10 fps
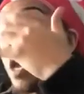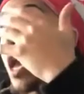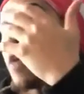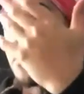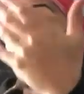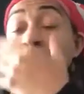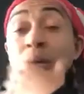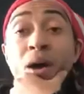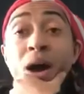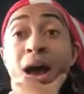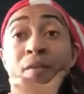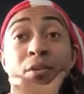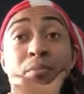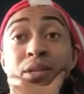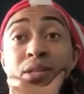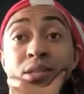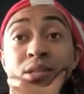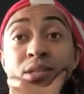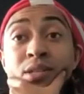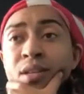If you think about having a
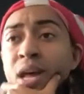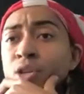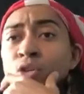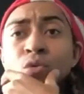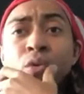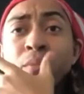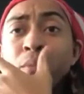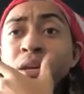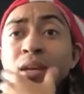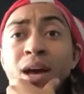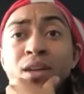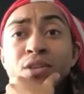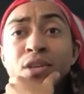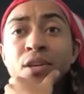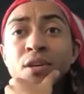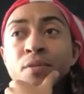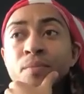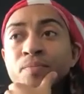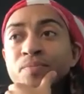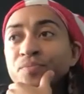business that's doing a million dollars a year,
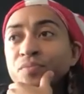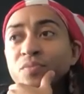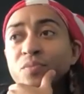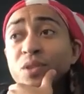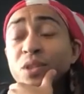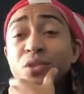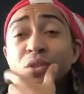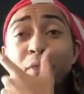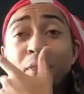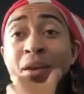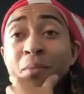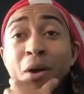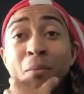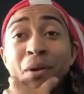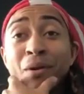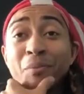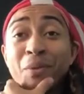start thinking about barely